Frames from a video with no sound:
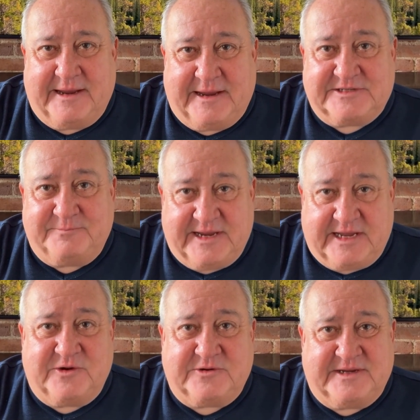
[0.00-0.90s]

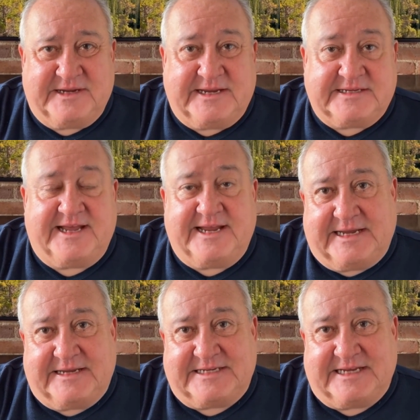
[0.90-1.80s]
Speaking on the
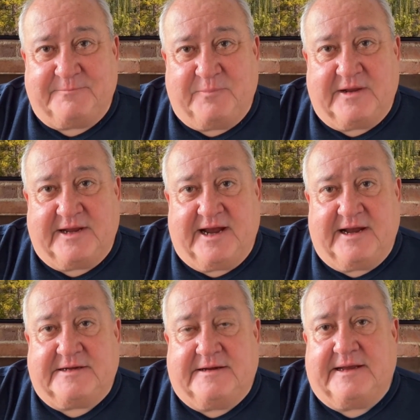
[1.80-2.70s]
Daily Tea
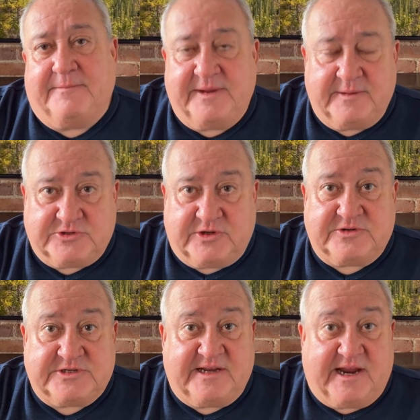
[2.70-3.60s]
podcast, the Peep Show
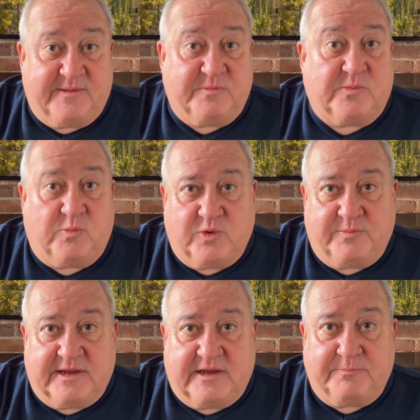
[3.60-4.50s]
star was
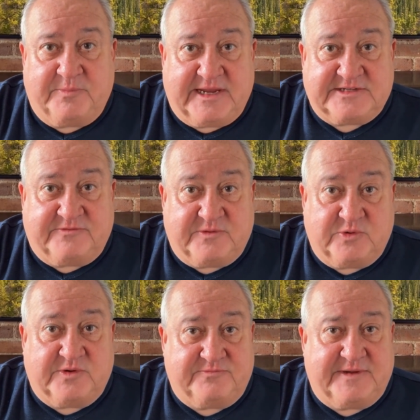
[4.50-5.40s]
warm in her praise of the
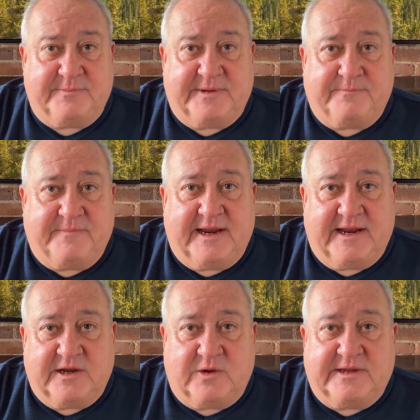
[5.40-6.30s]
royal family,
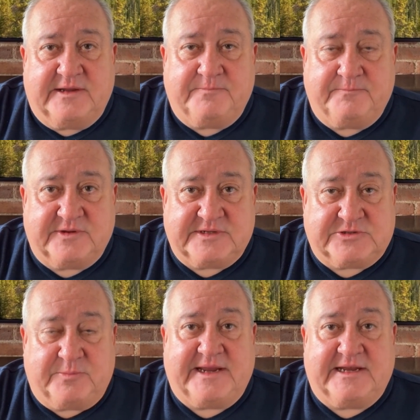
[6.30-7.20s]
calling them very
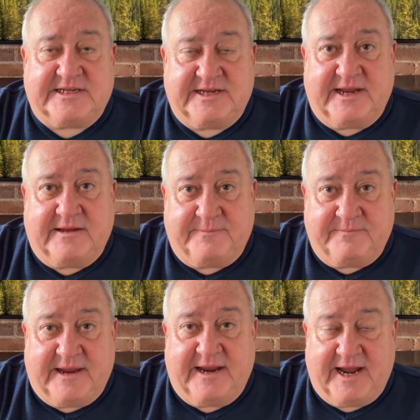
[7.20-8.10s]
sweet and declaring,
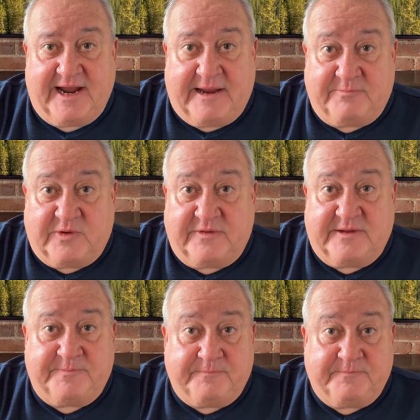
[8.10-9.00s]
"I love all of
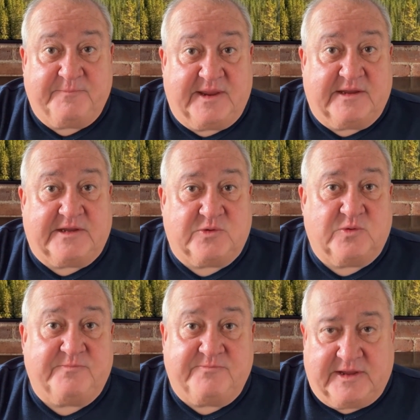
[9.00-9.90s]
them." Married to
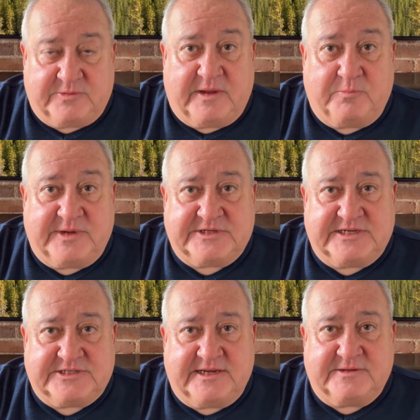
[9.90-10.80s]
Lord Frederick
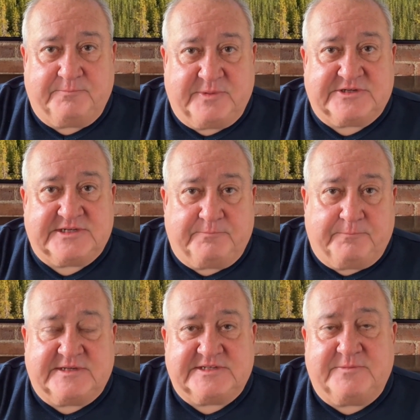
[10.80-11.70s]
Windsor, son of Prince and
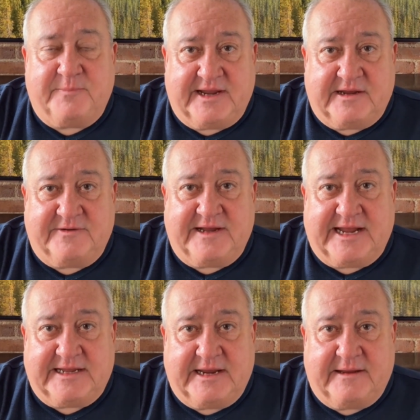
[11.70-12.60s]
Princess Michael of
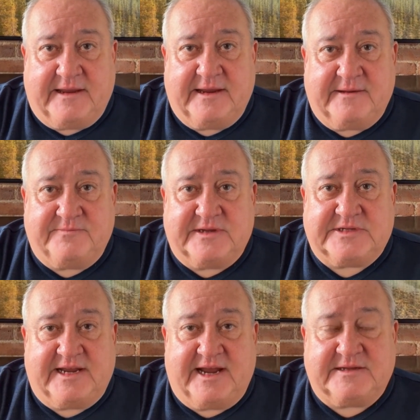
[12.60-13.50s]
Canton, a
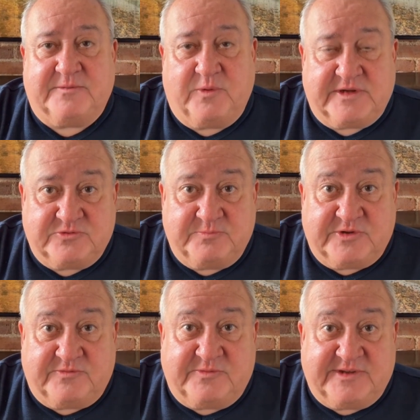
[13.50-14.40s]
first cousin once
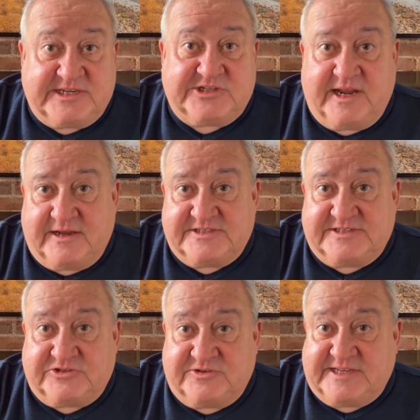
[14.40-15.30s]
removed of King Charles
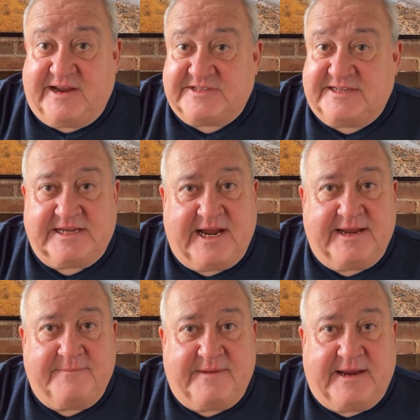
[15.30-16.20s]
since
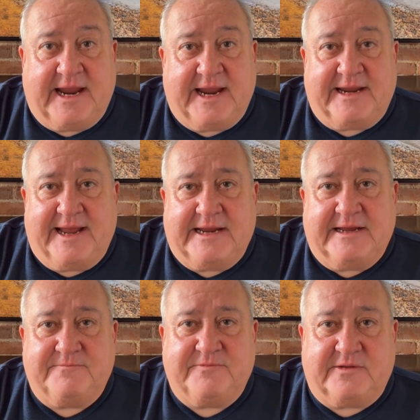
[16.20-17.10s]
2009,
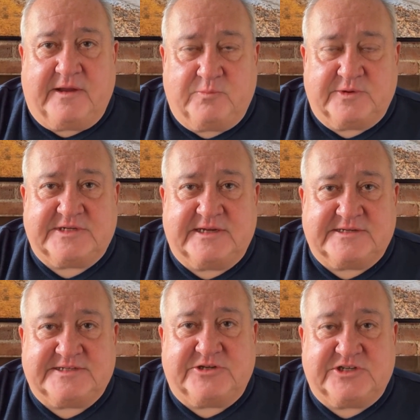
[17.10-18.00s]
Lady Frederick Windsor
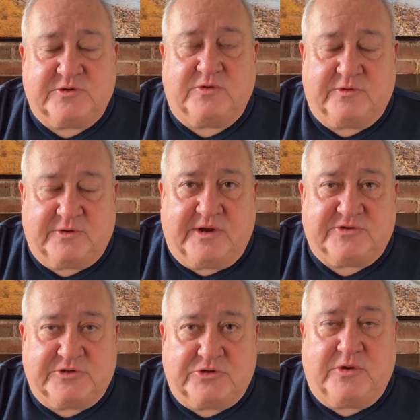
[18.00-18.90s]
said she's grown
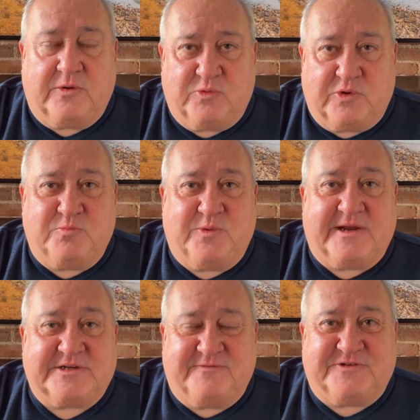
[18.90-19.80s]
closer to her royal
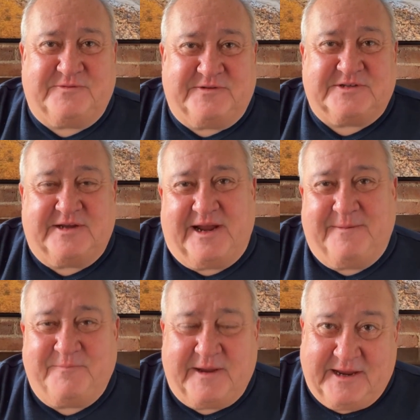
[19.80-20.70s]
relatives over
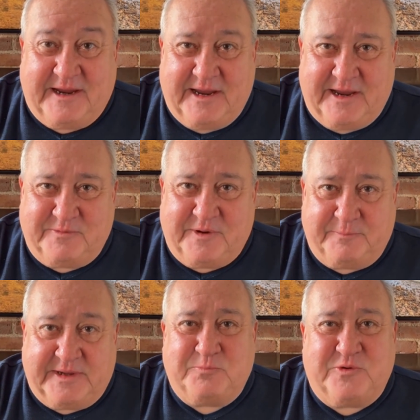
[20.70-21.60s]
time. "I've got
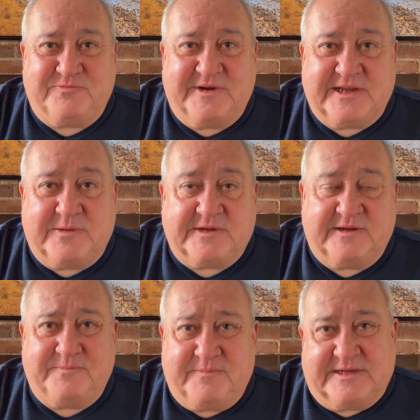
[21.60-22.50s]
much more friendly with
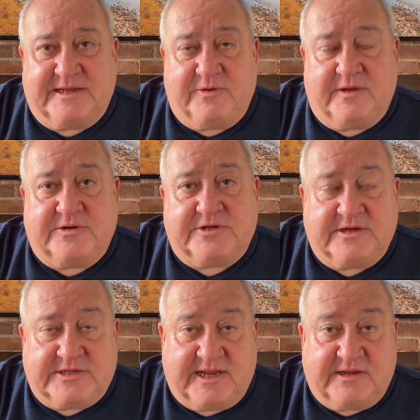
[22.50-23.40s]
them as I've gotten to
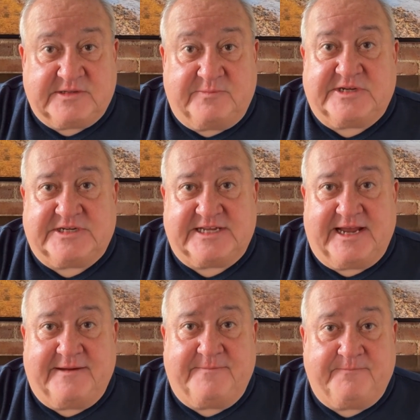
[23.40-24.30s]
know them," she said.